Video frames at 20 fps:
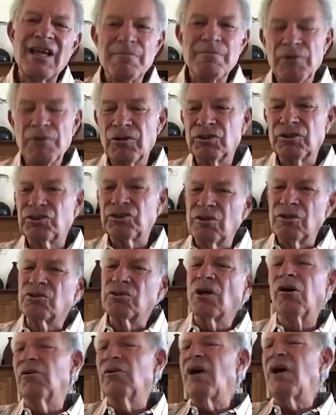old excuse. Oh,
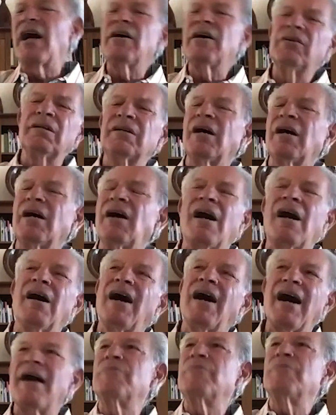I was
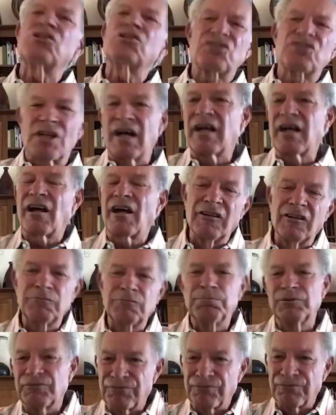just uncomfortable in front
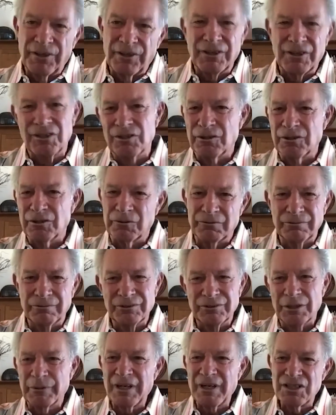of you. You know what I say
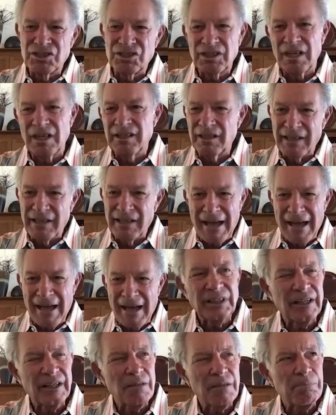to that?
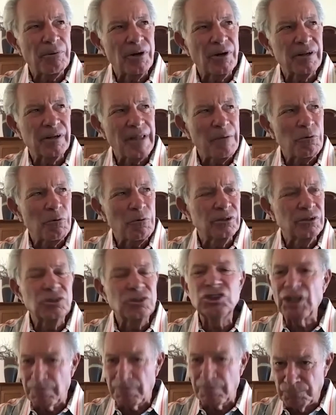Bowl, what's that other
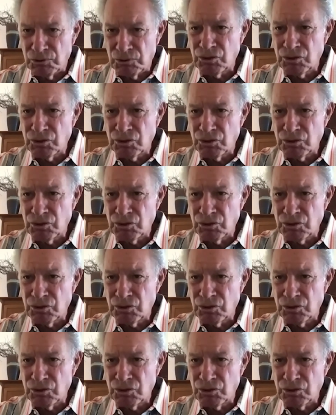part of that